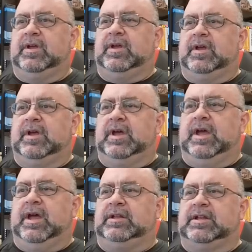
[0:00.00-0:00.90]
And
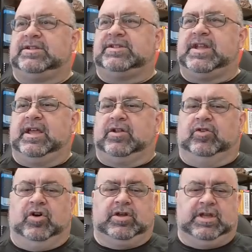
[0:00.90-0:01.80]
let's take a look
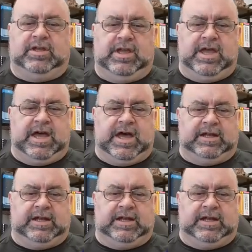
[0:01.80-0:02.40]
at